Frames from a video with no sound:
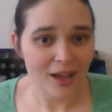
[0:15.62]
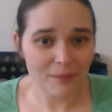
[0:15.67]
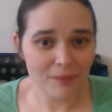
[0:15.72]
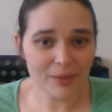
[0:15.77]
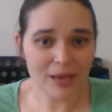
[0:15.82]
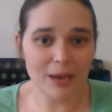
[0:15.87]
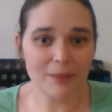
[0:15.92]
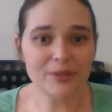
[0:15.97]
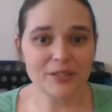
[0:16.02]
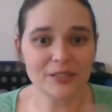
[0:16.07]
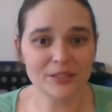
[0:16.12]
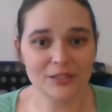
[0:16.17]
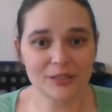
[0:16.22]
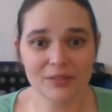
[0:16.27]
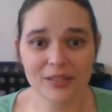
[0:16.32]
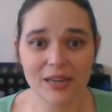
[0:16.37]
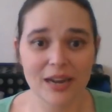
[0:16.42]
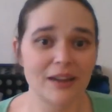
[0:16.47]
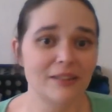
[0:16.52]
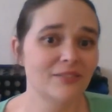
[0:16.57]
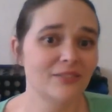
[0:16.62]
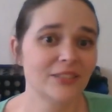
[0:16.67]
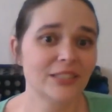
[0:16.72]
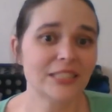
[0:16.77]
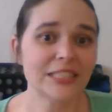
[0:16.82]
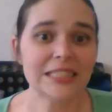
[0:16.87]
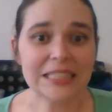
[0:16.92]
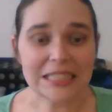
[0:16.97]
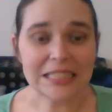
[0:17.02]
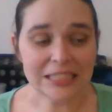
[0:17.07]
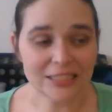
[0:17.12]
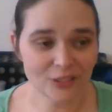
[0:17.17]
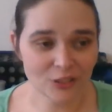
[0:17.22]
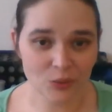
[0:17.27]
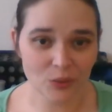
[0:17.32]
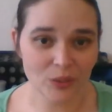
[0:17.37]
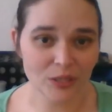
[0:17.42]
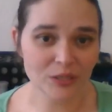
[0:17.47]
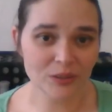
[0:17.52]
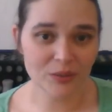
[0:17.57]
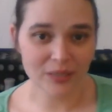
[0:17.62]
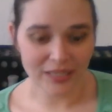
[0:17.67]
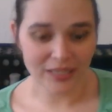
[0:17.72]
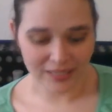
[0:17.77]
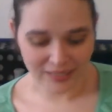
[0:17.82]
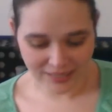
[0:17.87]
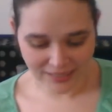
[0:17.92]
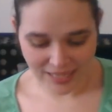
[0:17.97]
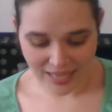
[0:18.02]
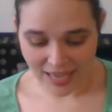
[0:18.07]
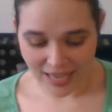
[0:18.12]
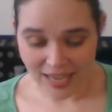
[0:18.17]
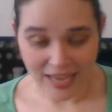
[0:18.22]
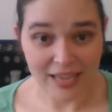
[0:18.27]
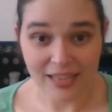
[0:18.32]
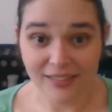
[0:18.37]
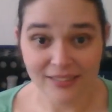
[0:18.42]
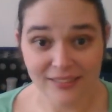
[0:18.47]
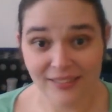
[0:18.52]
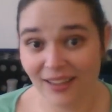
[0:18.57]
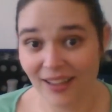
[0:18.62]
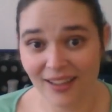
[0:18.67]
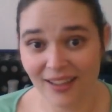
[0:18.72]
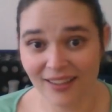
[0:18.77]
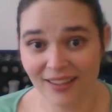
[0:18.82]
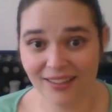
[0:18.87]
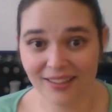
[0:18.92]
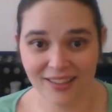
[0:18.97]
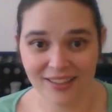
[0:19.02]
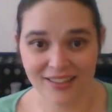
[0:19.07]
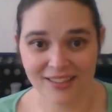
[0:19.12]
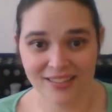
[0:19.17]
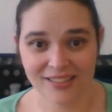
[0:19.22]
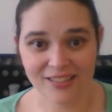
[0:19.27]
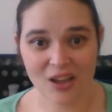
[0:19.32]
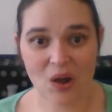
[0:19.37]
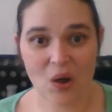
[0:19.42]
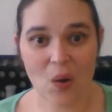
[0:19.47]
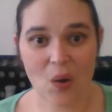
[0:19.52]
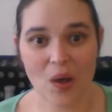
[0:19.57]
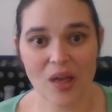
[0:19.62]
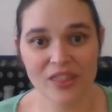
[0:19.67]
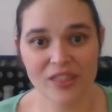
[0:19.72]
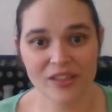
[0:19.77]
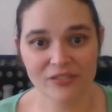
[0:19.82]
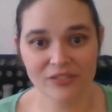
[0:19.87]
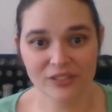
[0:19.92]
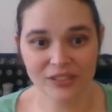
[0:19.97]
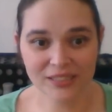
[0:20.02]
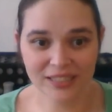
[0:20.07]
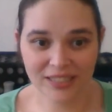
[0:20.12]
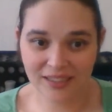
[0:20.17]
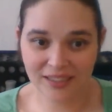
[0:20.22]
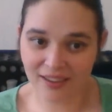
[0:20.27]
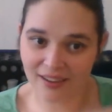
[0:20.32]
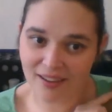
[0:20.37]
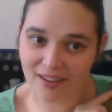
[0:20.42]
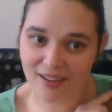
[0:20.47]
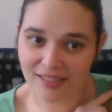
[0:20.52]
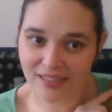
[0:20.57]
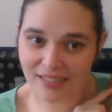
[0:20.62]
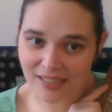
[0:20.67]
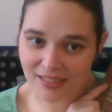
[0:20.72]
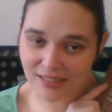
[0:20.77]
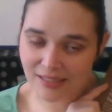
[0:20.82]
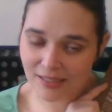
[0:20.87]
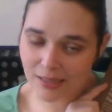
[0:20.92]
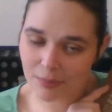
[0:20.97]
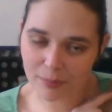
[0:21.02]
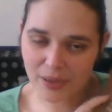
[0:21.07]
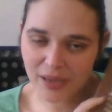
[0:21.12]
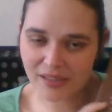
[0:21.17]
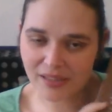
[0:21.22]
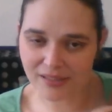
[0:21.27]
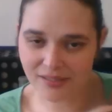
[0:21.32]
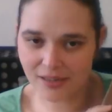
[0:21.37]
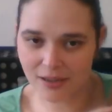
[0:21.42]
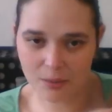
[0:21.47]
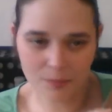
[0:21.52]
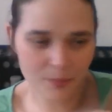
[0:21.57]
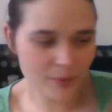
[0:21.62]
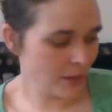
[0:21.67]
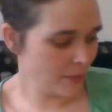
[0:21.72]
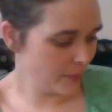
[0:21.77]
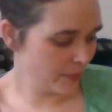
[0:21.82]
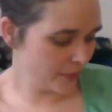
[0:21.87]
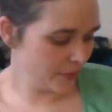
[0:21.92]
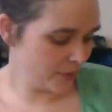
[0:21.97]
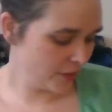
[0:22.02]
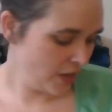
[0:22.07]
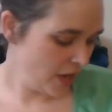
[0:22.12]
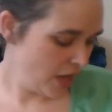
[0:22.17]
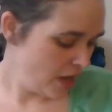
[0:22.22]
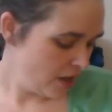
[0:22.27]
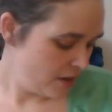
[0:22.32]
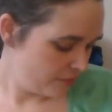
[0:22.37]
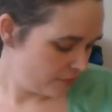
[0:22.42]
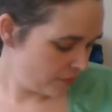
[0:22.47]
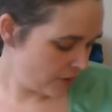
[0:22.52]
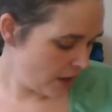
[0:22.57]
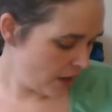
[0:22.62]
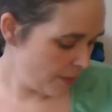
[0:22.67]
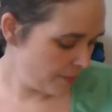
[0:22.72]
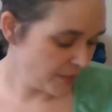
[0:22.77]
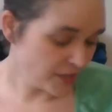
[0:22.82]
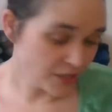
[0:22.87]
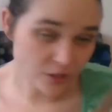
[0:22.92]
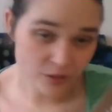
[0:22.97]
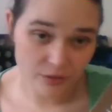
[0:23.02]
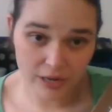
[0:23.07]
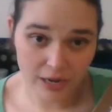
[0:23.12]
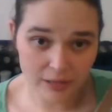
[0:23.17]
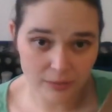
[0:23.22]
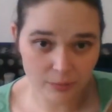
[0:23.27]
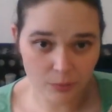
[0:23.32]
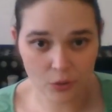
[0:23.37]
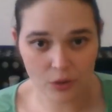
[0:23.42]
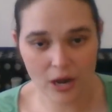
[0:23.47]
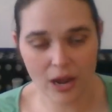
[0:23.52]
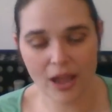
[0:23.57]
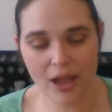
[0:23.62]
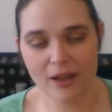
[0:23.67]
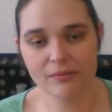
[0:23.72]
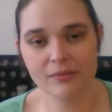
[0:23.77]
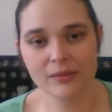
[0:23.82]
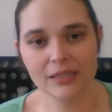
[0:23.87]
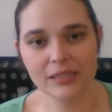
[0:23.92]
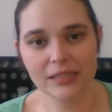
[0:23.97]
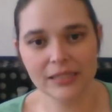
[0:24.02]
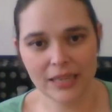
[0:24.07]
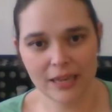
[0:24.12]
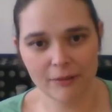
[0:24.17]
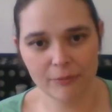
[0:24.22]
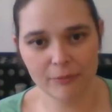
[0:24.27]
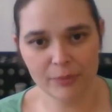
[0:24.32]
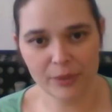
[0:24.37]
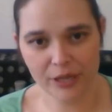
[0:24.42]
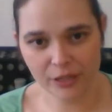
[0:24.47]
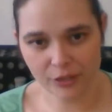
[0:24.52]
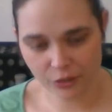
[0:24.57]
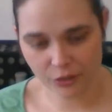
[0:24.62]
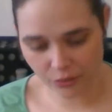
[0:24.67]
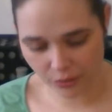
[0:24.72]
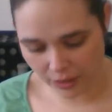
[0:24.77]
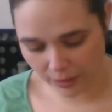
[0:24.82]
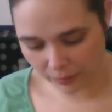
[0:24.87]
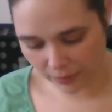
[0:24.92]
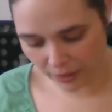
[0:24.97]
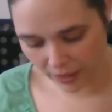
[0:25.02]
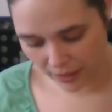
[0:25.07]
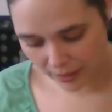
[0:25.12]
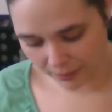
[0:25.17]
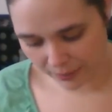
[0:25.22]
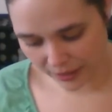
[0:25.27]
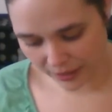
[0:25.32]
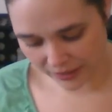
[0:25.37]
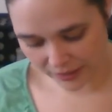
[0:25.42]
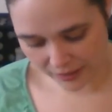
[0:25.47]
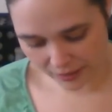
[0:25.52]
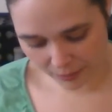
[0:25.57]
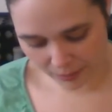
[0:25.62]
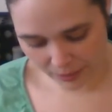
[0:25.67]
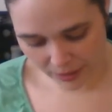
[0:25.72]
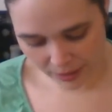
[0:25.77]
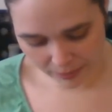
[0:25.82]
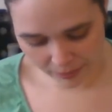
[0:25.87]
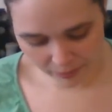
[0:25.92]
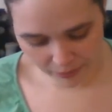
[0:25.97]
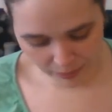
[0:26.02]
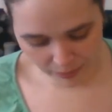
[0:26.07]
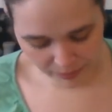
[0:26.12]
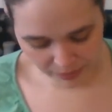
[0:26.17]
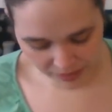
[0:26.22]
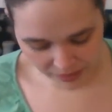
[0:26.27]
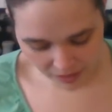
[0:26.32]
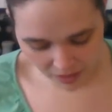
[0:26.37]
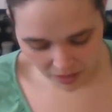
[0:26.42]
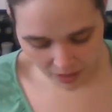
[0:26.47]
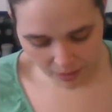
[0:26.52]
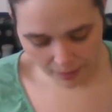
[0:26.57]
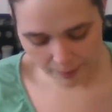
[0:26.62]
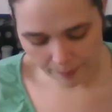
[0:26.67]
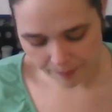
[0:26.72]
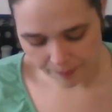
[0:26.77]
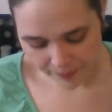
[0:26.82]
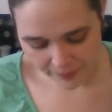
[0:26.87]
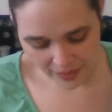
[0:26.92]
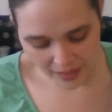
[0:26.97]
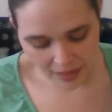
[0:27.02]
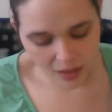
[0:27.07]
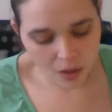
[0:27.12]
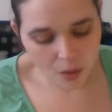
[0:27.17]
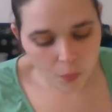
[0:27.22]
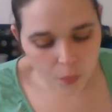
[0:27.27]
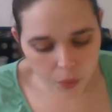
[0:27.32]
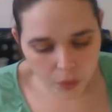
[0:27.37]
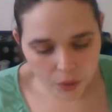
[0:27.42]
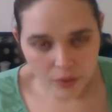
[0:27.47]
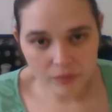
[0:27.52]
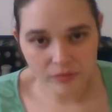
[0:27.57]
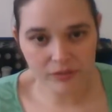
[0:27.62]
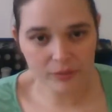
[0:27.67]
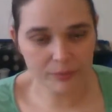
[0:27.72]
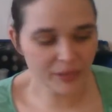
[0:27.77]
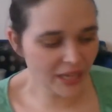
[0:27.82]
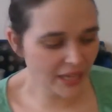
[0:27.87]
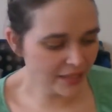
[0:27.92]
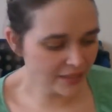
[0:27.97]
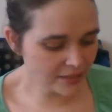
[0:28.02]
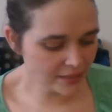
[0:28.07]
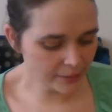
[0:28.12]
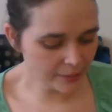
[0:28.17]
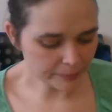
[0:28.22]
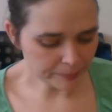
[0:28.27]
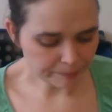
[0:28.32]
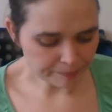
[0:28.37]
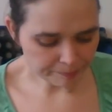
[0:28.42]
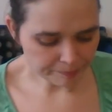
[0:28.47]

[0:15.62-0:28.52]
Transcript: I'm happy to do it. I really enjoy doing it. And yeah. So the first thing I got is some pastel paper from Strathmore. I really have been enjoying my pastel paper from Nutong, from Canson.